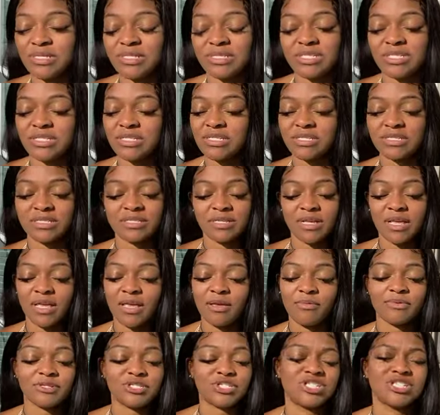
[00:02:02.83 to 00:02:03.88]
just, it
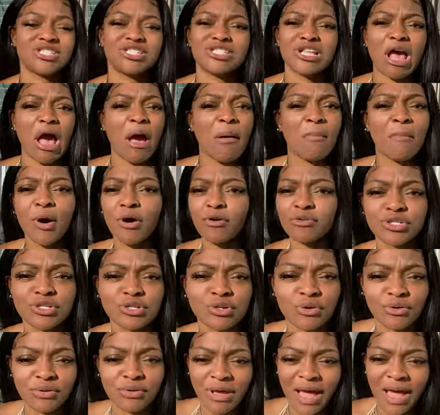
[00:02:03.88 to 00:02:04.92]
was just
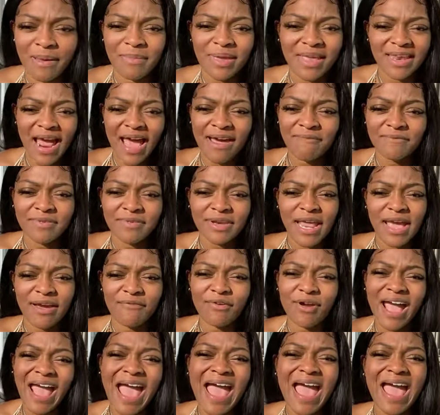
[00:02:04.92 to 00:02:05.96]
emotional. I mean, I
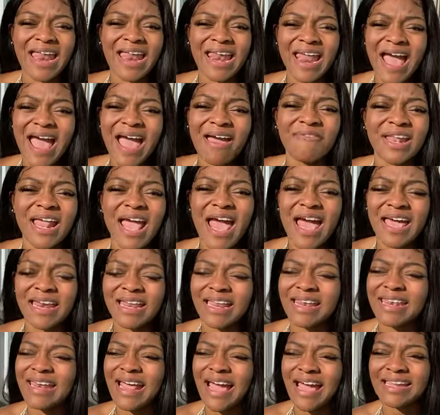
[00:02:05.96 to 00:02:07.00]
haven't had
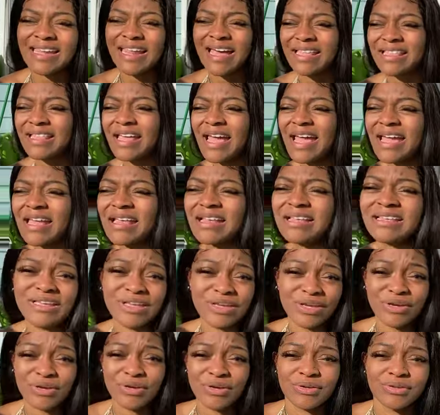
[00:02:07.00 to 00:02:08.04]
a night like that in
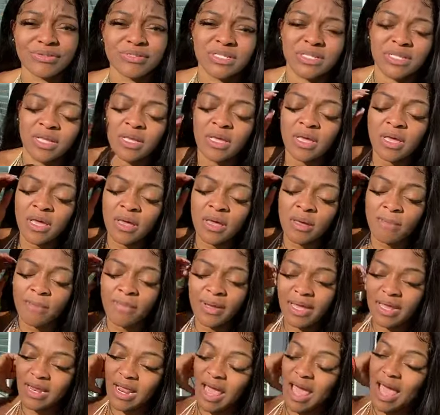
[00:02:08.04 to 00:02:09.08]
years,
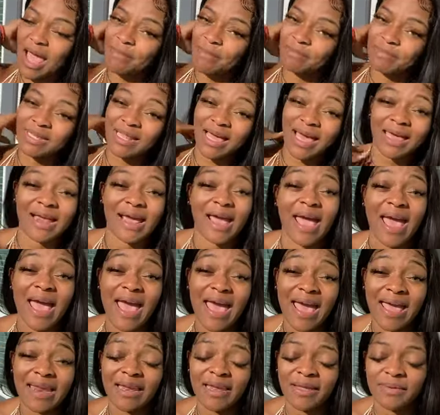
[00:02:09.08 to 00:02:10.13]
but I'm glad I
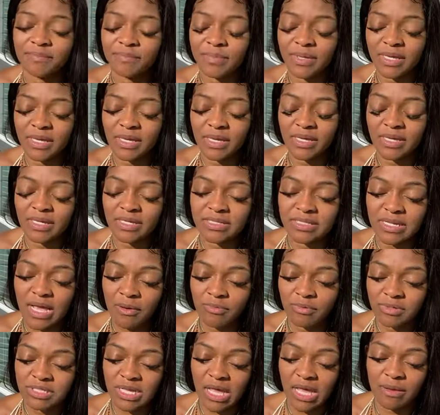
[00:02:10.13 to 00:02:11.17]
had it because I
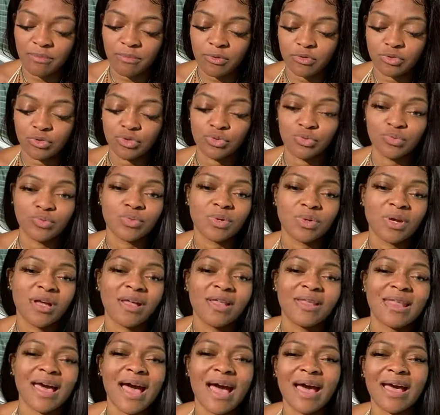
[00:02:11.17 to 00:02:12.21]
was able to
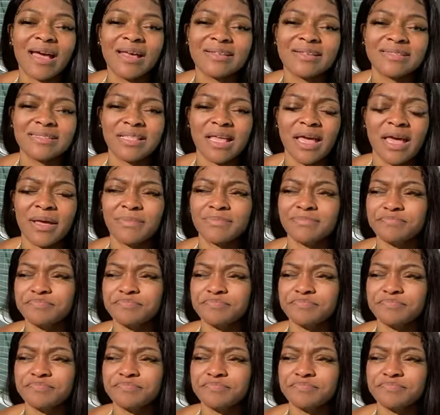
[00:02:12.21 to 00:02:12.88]
realize that